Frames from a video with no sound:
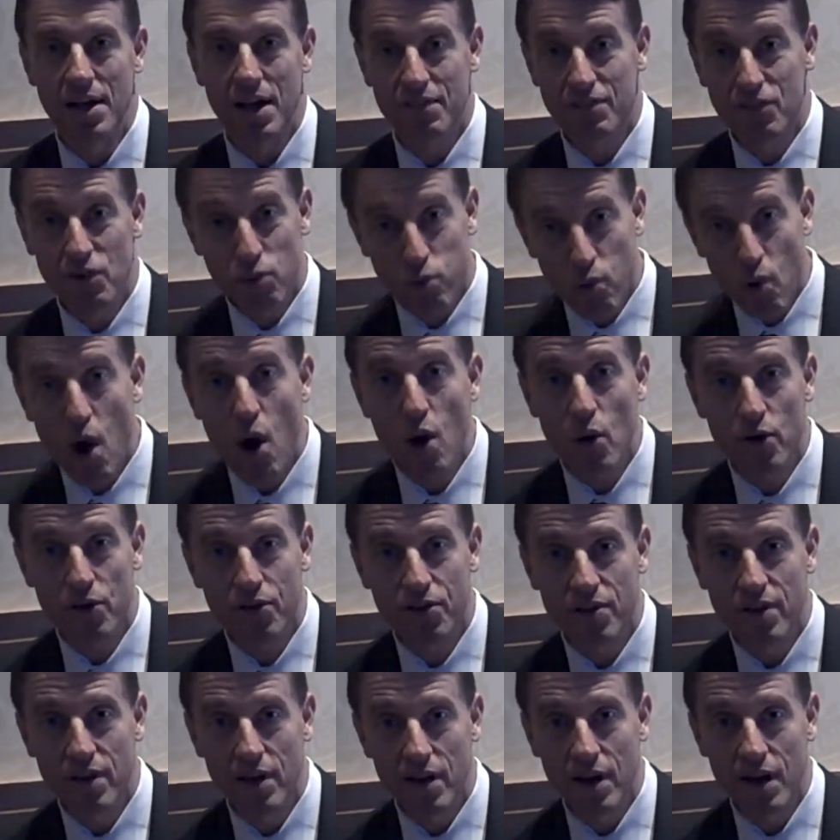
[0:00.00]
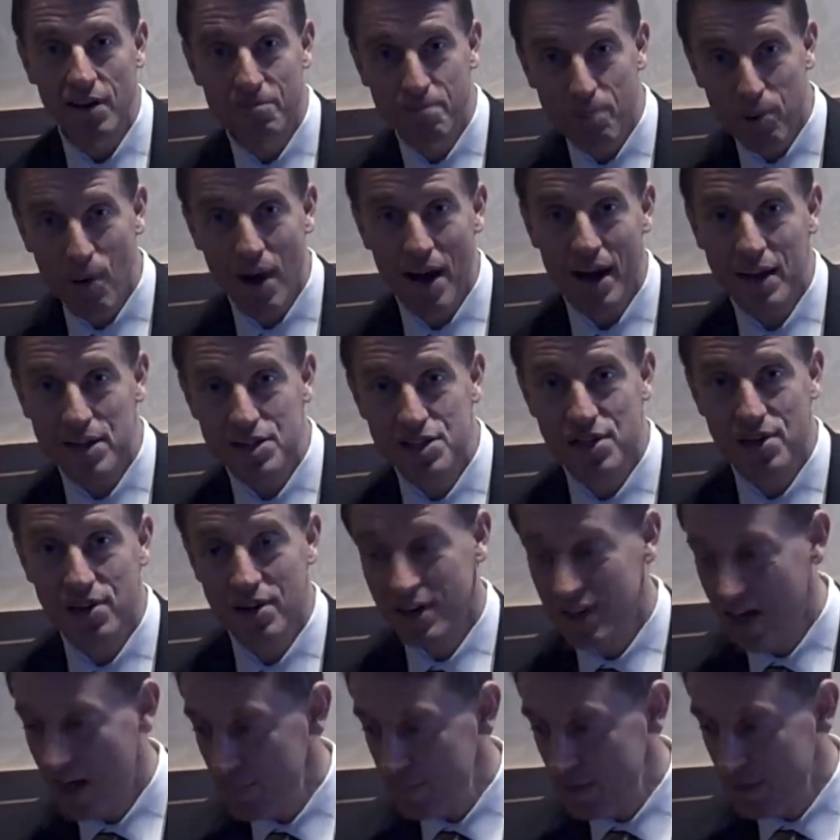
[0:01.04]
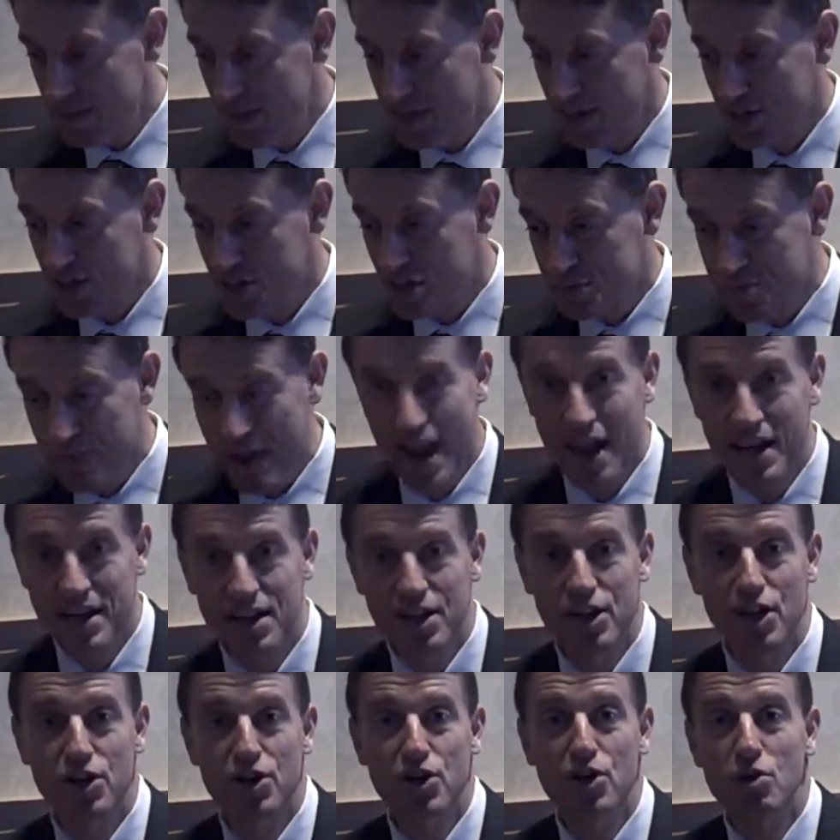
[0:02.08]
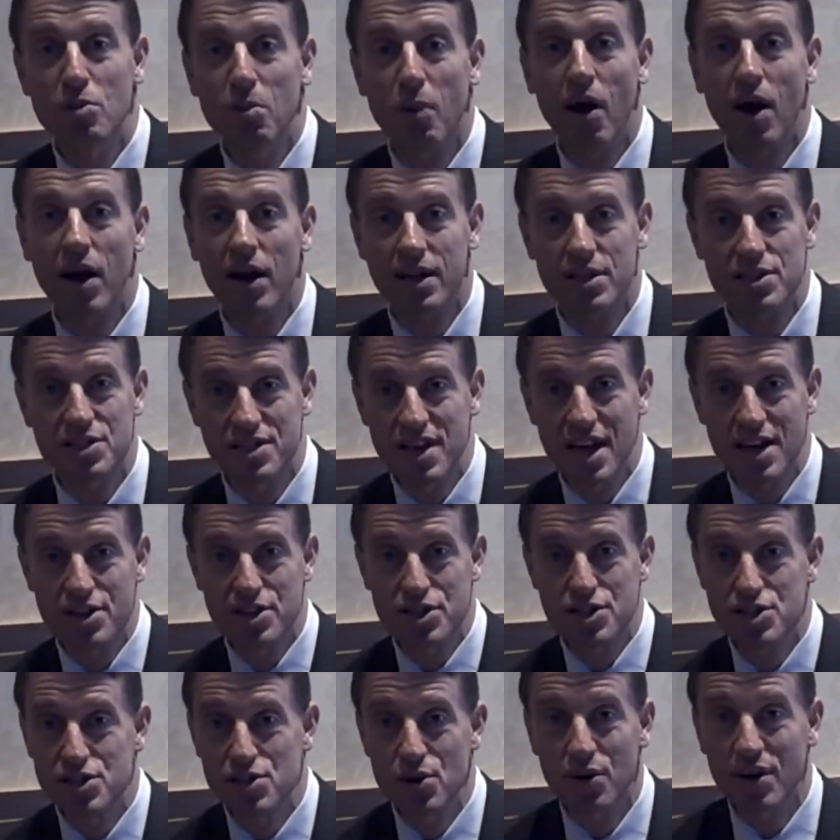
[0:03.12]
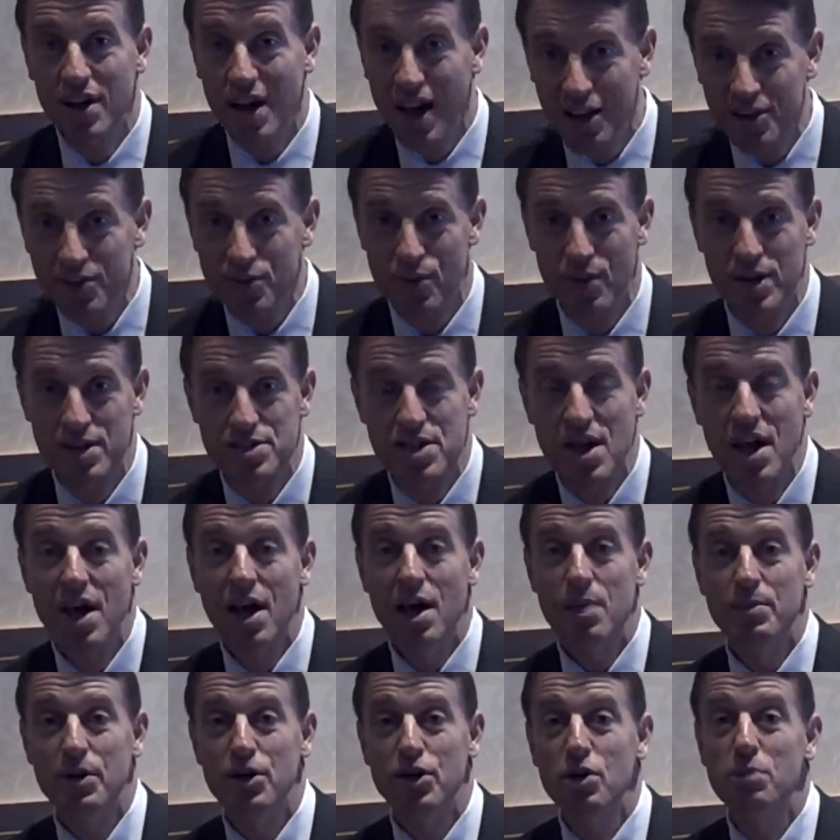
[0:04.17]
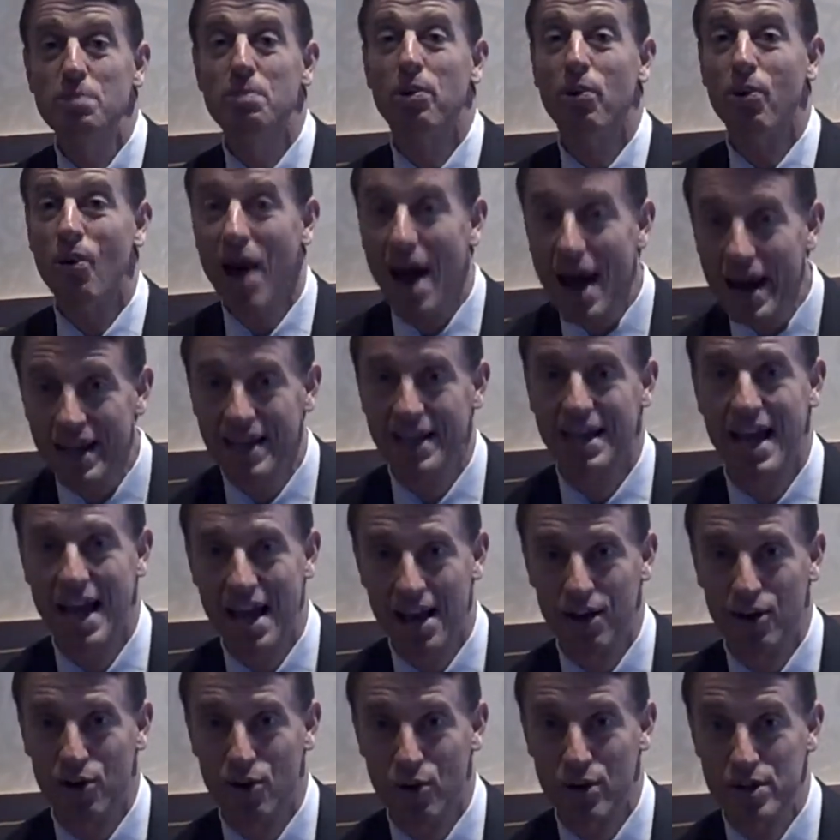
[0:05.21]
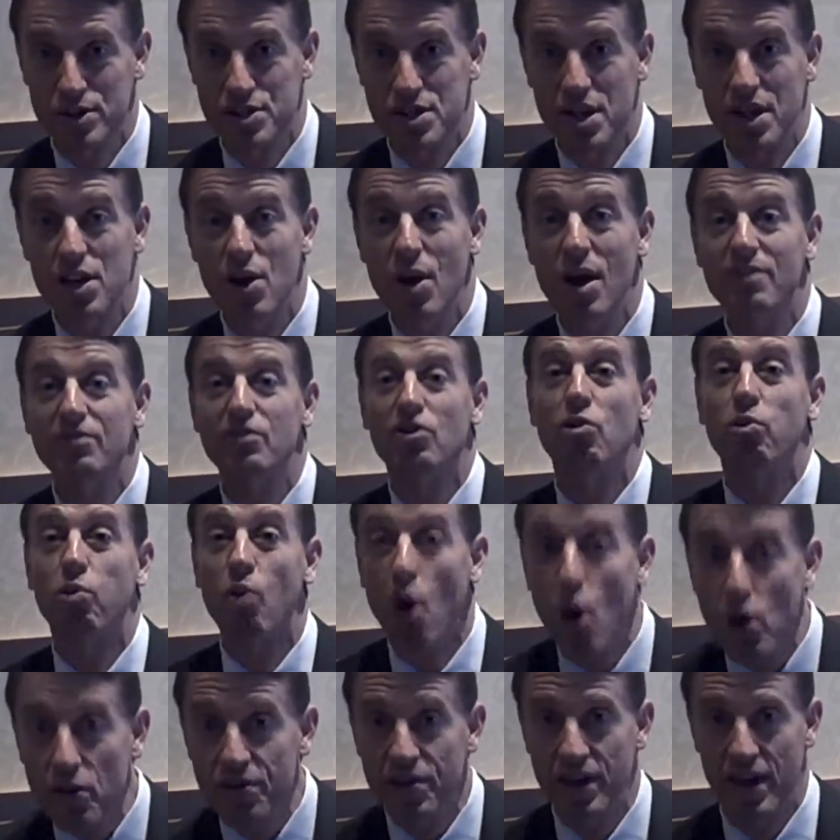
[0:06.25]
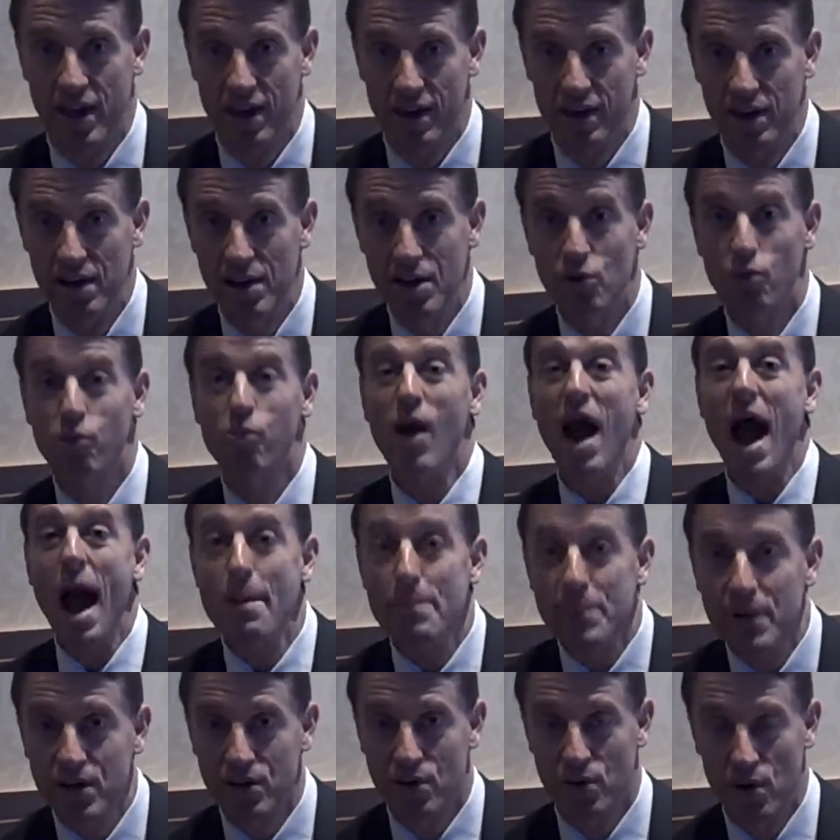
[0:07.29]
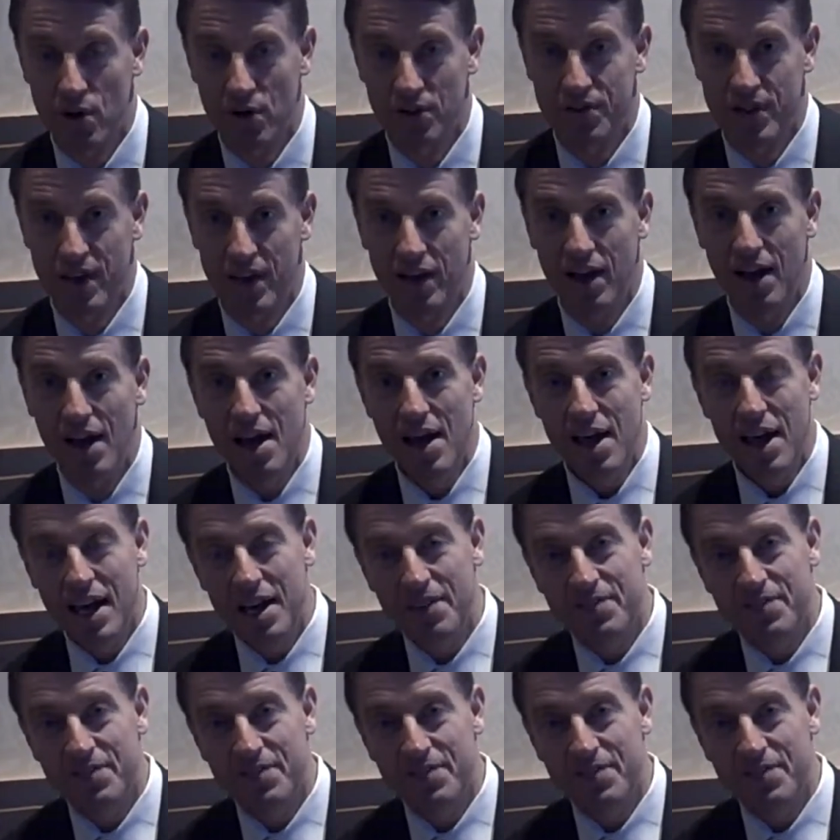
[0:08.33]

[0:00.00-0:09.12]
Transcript: of growth, of products that are coming that expand into new markets, not just new countries, but new product categories that you have growth in, rapid growth in.